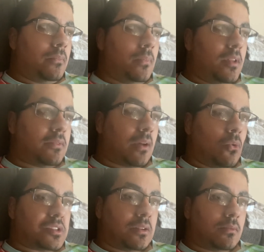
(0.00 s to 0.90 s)
if I
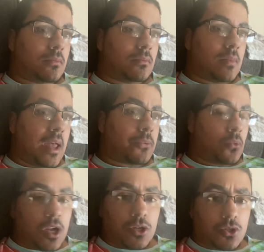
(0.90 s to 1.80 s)
wasn't at the
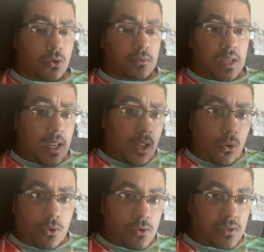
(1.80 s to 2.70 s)
register taking
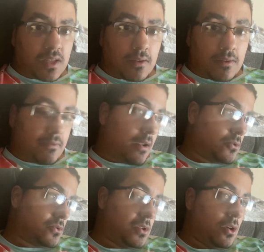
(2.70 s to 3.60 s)
orders, and if I
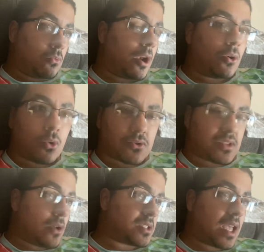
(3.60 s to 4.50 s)
was, running orders
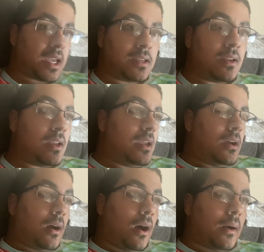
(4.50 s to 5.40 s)
outside,
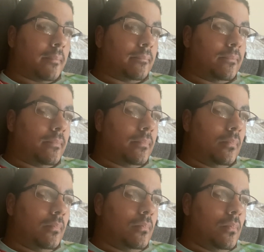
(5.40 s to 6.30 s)

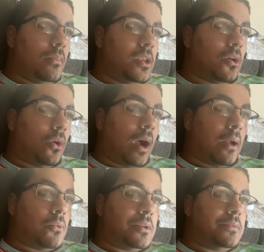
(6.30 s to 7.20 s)
I
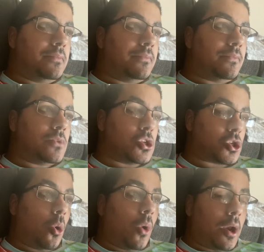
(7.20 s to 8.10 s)
would just
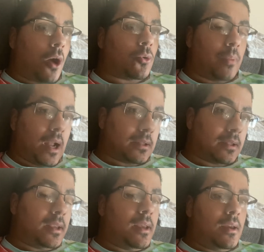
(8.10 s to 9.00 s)
go on autopilot
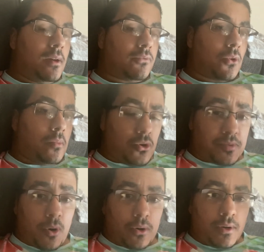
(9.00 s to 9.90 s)
for the most
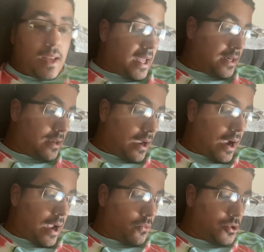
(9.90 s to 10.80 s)
part, and
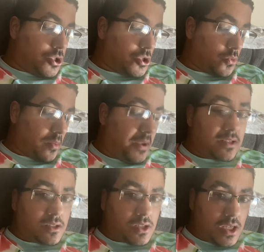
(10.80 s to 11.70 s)
I would just repeat
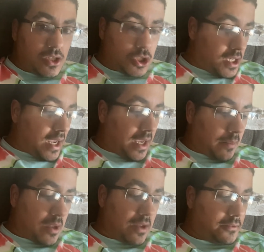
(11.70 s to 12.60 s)
C, G, A,
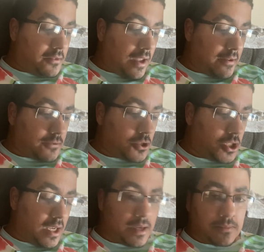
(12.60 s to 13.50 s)
M, F, F,
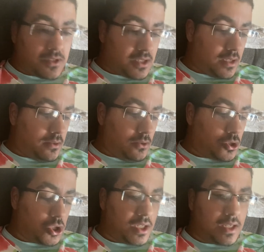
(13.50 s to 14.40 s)
G, A, M, C,
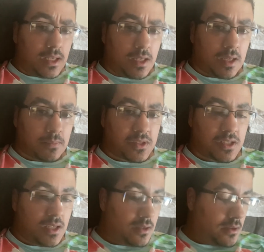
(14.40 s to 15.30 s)
G, D, E, M,
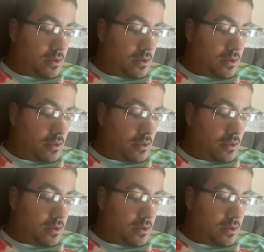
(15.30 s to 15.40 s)
C,